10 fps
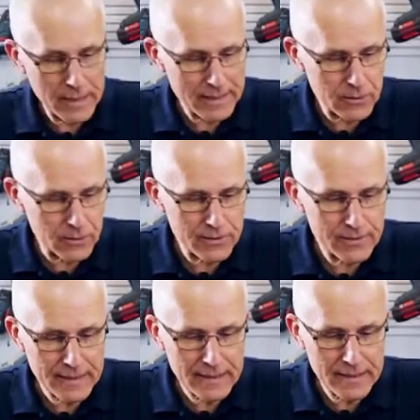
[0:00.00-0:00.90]
let's look
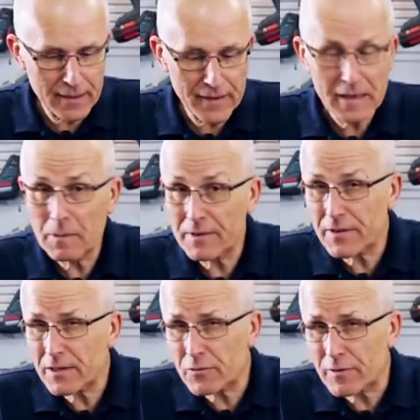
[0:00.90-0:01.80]
at the available
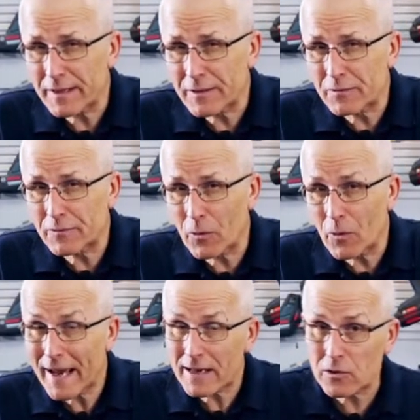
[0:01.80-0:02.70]
accessories
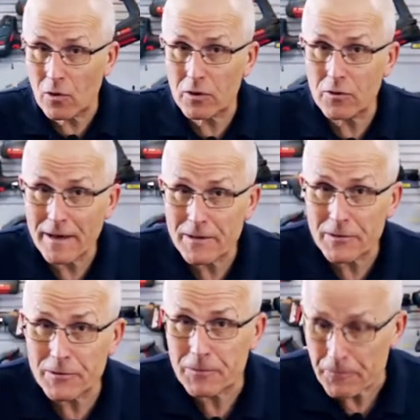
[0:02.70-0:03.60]
for X-Lock
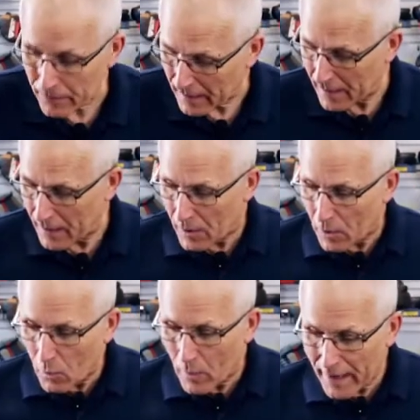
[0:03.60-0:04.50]
grinders.
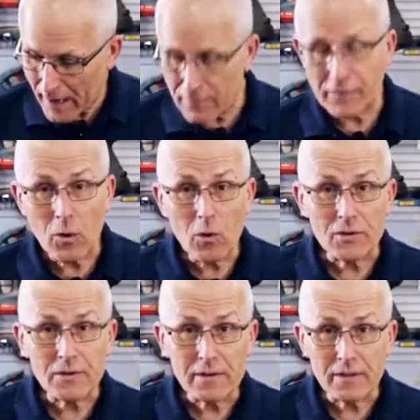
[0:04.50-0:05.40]
We have, of
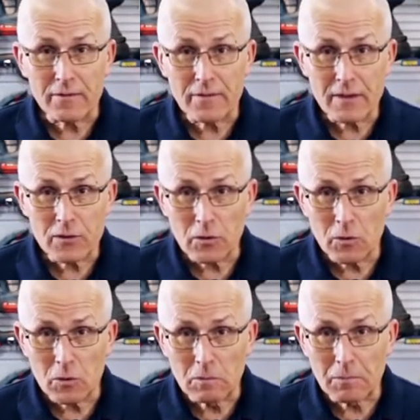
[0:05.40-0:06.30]
course, the
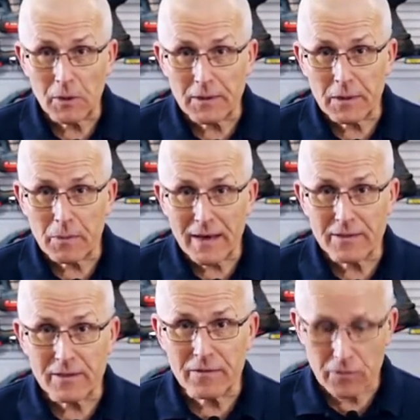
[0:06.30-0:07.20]
conventional bonded
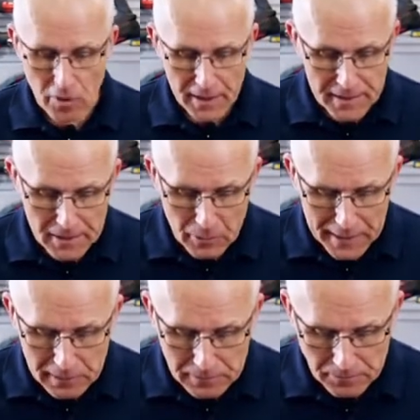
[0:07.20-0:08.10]
abrasive grinding
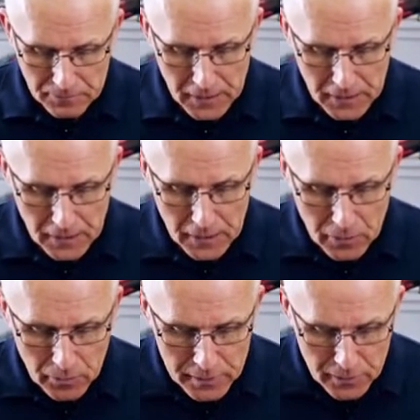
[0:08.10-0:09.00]
wheel,
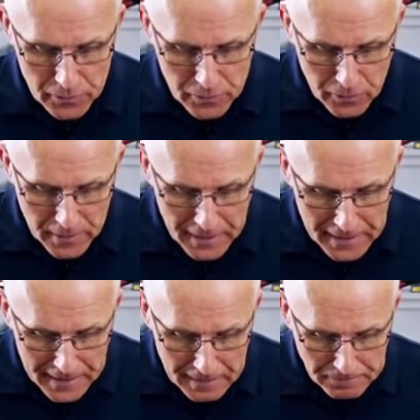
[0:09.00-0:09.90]
which you saw
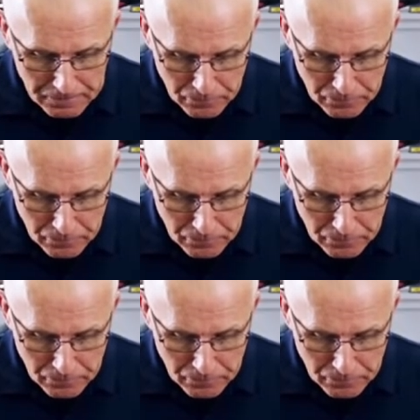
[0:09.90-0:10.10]
earlier.